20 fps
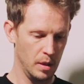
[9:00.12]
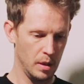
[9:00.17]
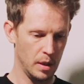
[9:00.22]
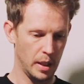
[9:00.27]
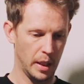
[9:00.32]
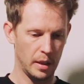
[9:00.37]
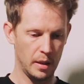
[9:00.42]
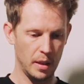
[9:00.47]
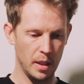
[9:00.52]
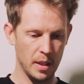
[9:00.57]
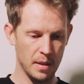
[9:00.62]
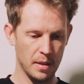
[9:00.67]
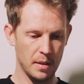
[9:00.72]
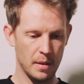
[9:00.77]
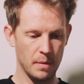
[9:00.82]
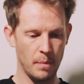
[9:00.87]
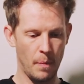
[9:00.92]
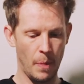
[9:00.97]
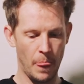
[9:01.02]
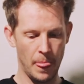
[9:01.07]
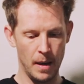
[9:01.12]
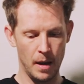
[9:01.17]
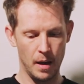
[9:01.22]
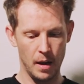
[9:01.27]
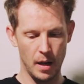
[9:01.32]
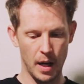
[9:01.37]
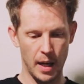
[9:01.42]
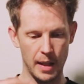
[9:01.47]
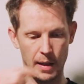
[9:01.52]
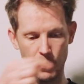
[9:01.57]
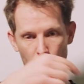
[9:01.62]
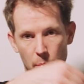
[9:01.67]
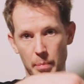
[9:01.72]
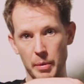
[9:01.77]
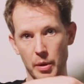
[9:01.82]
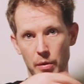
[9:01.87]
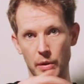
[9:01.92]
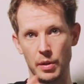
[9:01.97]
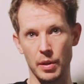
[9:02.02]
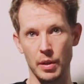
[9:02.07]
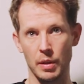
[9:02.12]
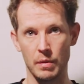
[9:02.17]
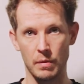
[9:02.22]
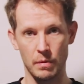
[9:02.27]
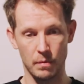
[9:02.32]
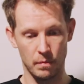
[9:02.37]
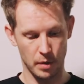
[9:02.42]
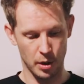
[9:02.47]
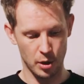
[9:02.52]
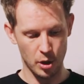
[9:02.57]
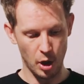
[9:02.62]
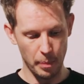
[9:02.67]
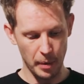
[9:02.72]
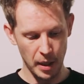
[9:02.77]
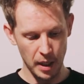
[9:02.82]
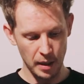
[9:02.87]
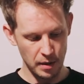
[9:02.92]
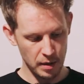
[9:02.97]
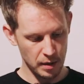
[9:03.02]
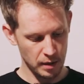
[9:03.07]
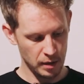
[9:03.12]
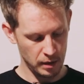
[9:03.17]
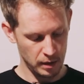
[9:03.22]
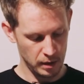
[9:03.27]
like this, and then we'll build the top end.